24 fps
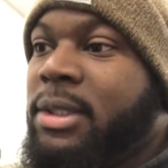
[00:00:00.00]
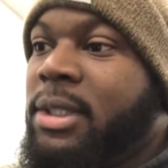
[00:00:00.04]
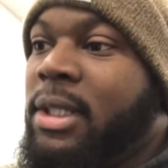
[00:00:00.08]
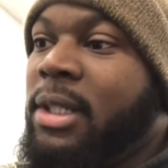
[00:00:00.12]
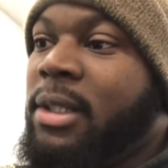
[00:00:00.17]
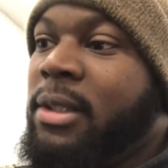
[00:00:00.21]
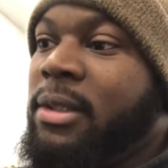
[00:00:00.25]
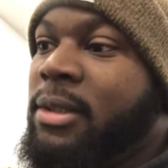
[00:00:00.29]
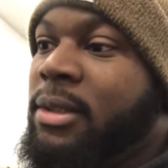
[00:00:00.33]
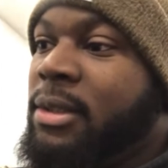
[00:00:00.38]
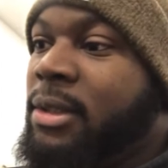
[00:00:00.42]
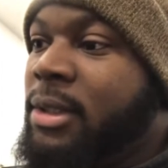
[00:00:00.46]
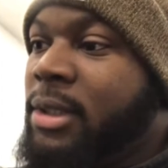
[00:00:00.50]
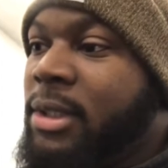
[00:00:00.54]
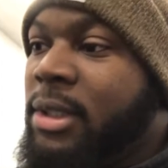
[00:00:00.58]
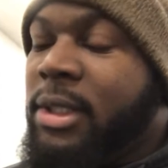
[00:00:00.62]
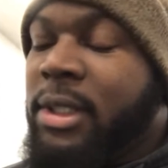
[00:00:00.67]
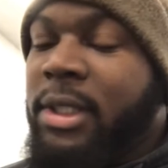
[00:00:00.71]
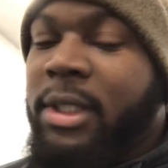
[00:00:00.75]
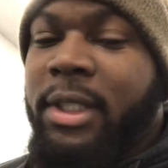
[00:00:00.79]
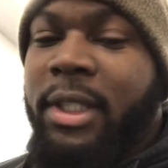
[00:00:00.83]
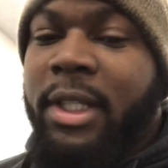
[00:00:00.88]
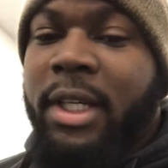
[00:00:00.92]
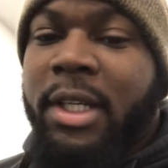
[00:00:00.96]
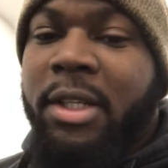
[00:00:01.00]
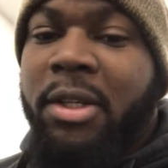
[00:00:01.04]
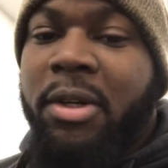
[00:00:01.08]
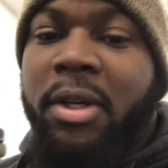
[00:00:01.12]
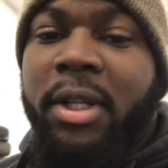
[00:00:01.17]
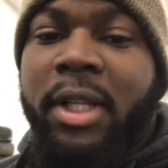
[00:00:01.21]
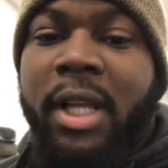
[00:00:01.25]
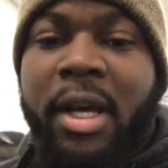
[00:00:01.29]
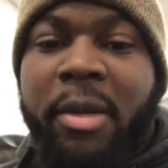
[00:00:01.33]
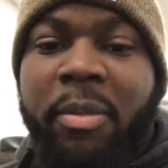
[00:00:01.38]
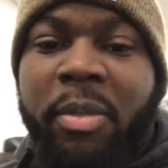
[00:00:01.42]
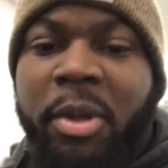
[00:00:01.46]
So I
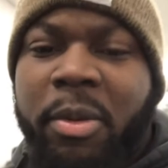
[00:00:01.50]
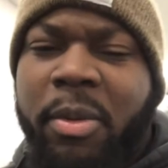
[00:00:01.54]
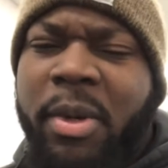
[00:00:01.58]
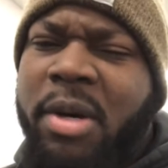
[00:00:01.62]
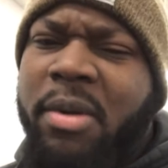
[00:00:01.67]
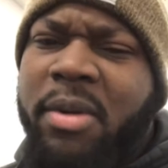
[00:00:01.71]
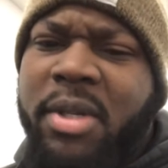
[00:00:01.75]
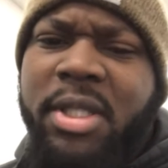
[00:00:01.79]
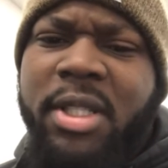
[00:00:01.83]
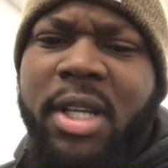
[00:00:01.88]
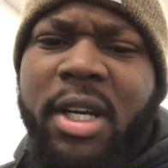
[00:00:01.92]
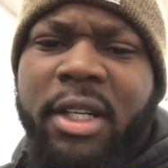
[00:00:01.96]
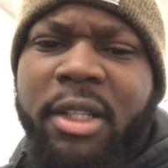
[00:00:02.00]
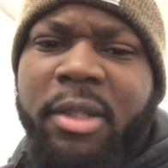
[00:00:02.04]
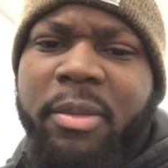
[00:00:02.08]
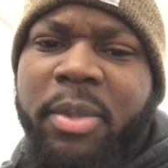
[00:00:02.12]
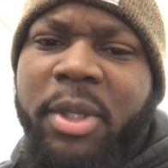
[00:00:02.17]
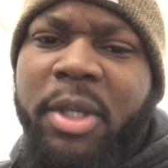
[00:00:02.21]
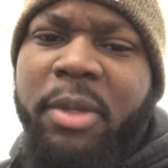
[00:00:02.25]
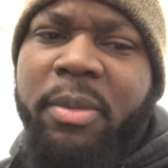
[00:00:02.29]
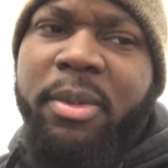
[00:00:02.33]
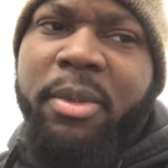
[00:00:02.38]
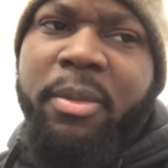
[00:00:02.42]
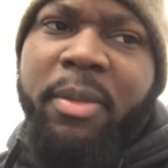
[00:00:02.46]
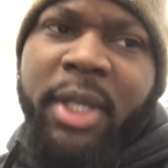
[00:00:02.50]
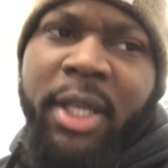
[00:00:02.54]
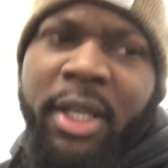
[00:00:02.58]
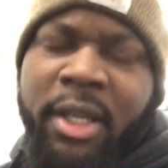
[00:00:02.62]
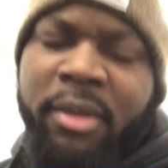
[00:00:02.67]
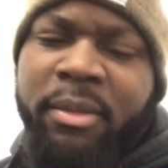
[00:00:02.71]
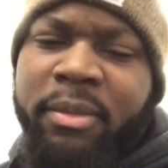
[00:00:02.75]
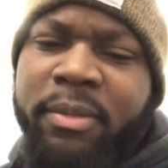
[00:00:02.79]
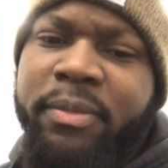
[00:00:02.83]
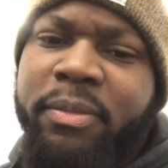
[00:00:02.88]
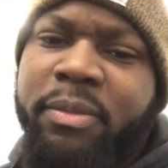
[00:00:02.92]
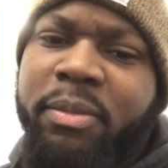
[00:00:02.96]
know a lot of people always talk to people,
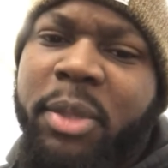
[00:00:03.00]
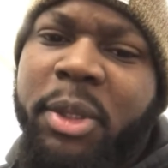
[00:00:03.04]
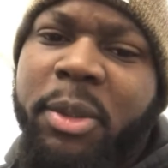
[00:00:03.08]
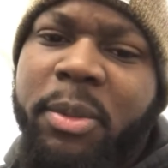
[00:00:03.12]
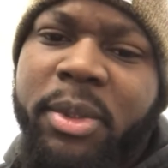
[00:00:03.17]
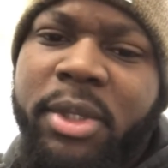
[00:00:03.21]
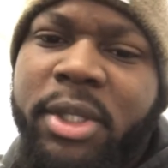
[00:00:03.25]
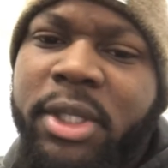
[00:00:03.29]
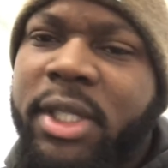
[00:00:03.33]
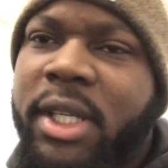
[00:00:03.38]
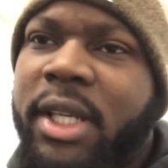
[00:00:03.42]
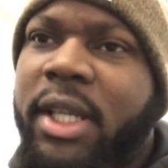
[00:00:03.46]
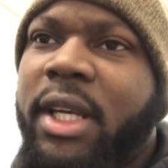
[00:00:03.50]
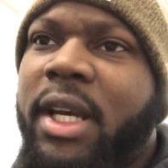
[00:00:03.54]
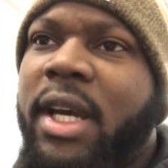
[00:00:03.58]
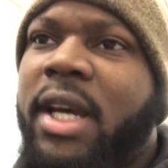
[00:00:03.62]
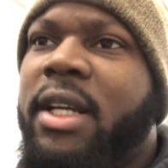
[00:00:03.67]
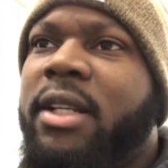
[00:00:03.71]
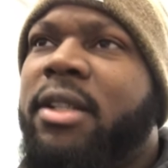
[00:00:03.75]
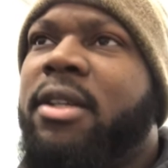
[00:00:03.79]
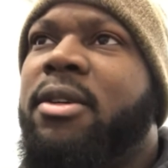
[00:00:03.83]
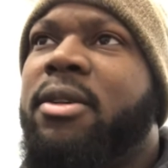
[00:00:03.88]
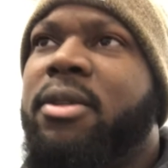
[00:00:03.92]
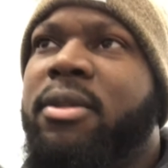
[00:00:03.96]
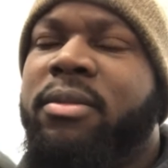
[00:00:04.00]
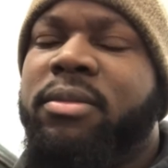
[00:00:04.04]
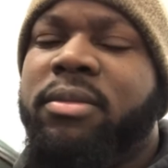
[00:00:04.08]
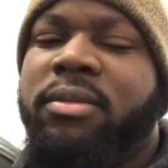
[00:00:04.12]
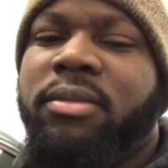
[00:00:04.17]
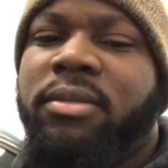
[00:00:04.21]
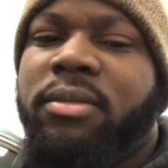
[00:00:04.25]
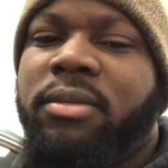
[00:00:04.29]
man. People just ain't got no